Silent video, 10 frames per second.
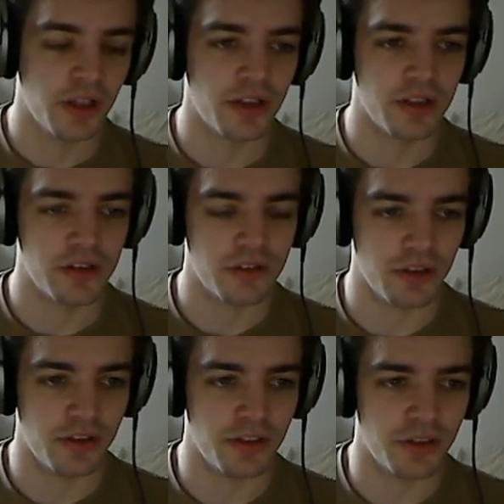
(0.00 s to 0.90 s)
So
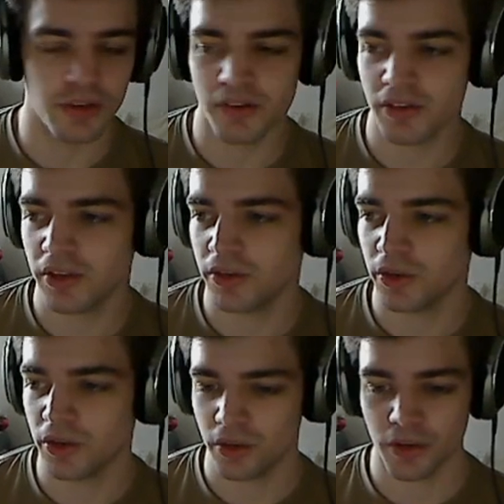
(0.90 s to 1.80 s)
you got
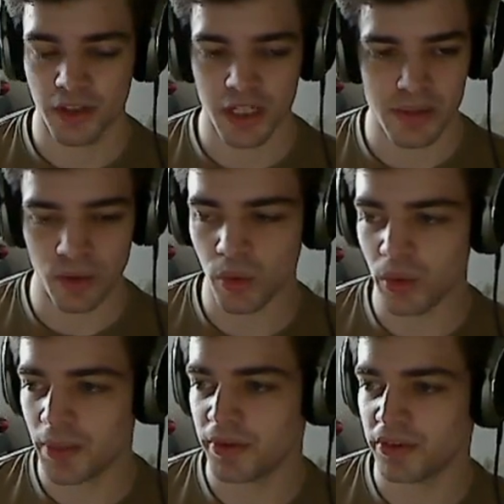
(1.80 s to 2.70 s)
to think about all the
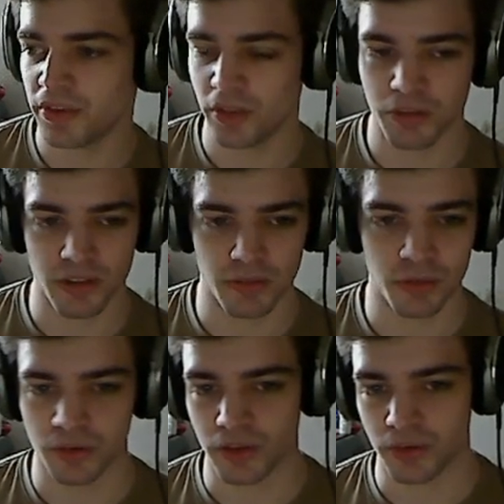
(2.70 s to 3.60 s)
weapons. Like of
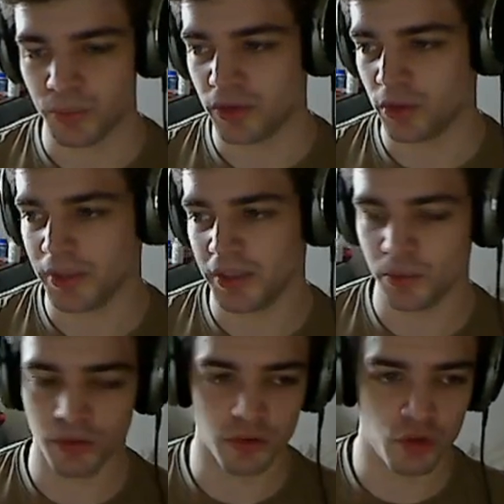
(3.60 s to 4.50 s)
course we can talk about the other
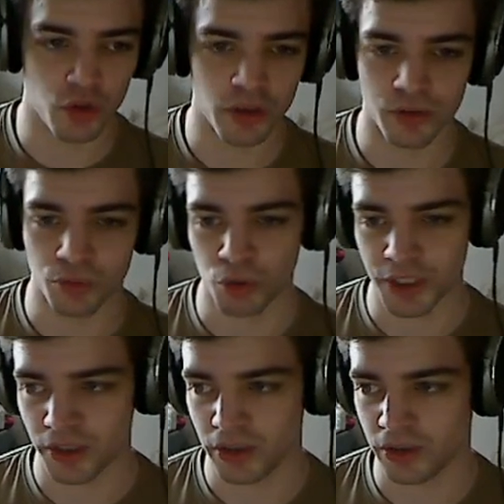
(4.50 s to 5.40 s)
ones like shotguns, really
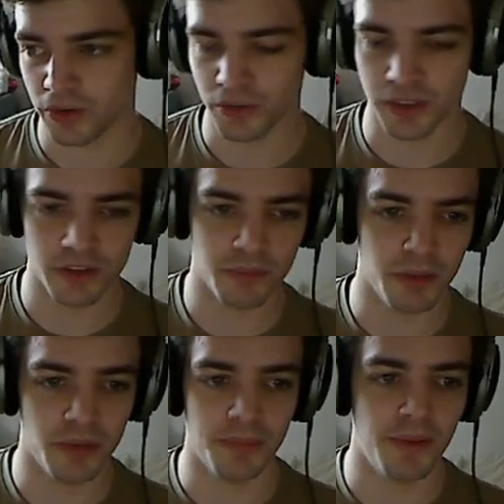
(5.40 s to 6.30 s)
good close range, and blah
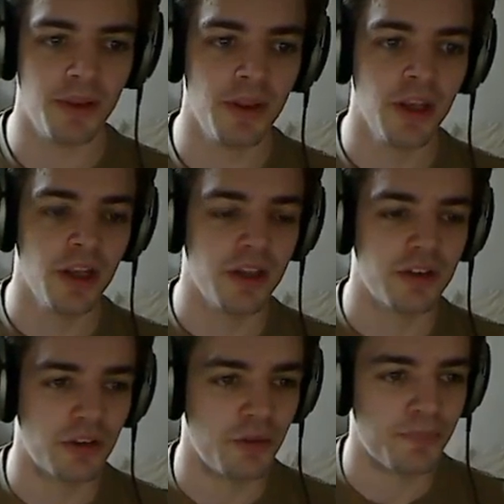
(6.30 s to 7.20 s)
blah blah.
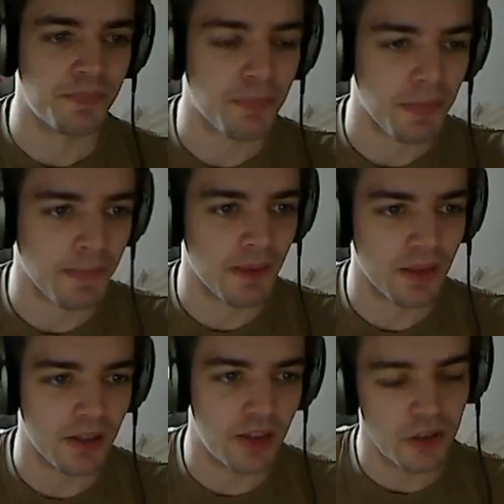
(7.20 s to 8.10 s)
So
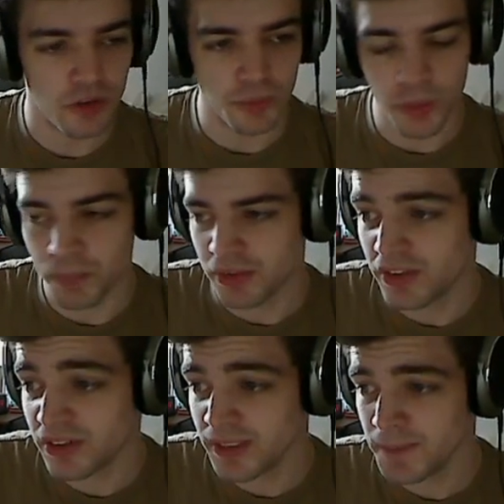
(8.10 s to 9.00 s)
So we've got
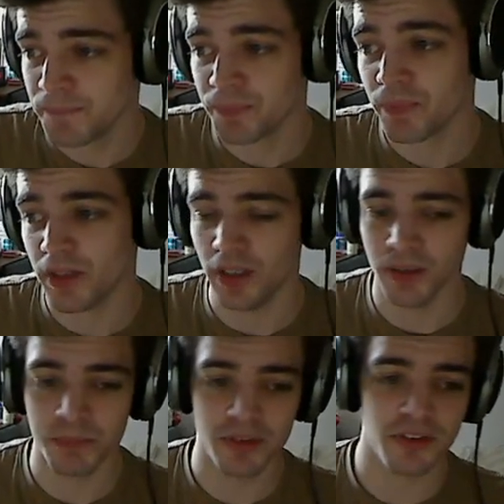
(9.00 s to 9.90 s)
positioning.
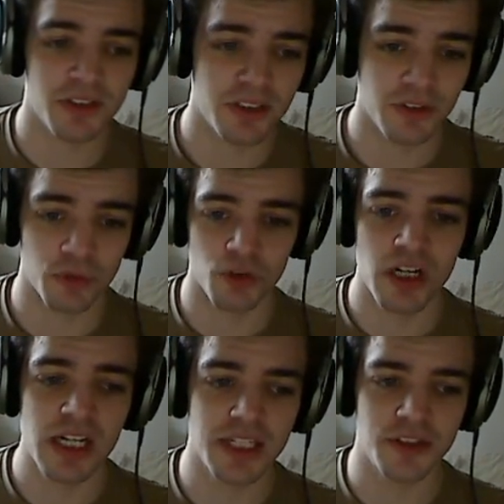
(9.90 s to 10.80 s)
Positioning is a
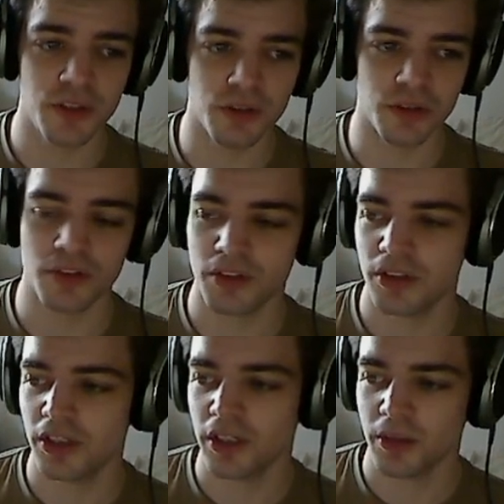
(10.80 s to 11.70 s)
really huge,
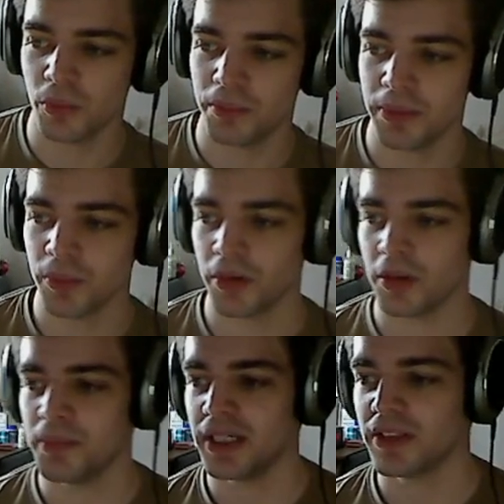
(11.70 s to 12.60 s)
maybe one of the
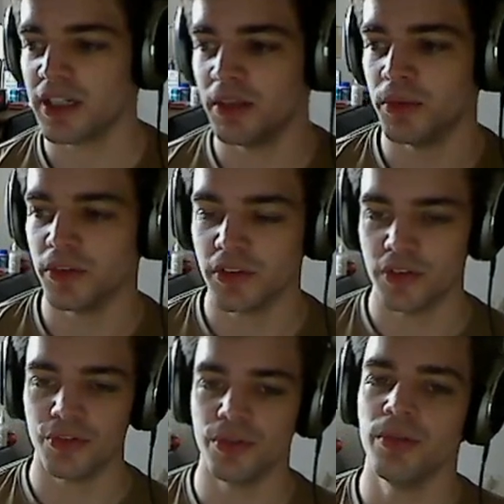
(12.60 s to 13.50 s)
biggest elements in
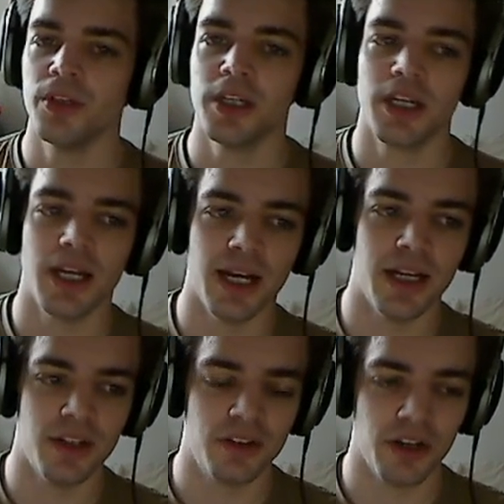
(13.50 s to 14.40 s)
Jewell,
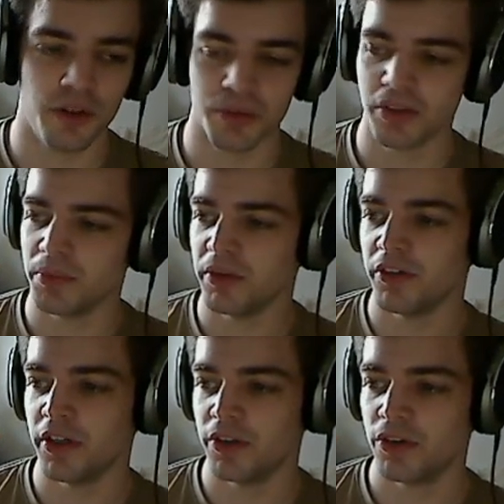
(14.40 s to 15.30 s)
and I don't want to
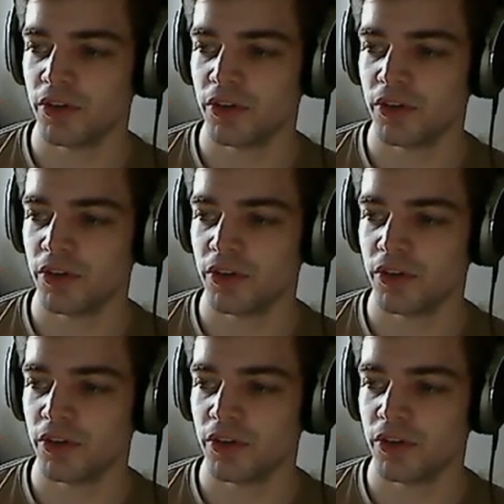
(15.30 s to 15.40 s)
simplify it too